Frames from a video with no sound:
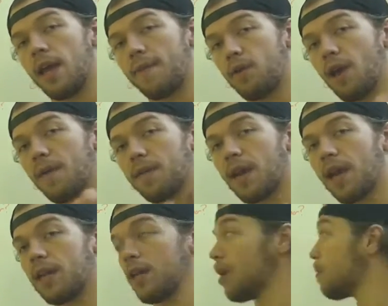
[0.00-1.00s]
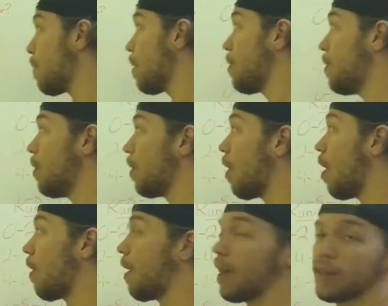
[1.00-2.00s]
If you have an idea of whether you're
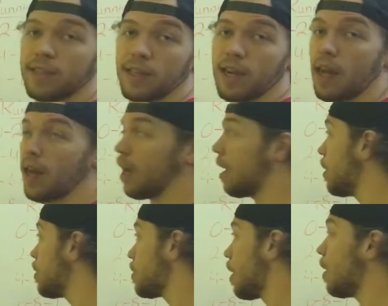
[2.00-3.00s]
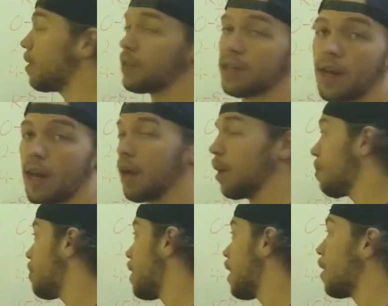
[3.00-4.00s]
R X today, scaled today, or
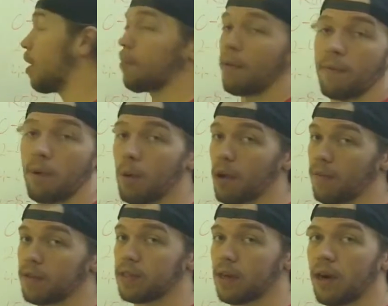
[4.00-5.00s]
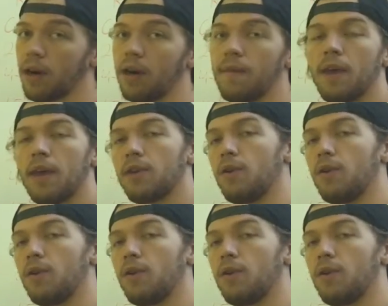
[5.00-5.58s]
beginner, before we even start,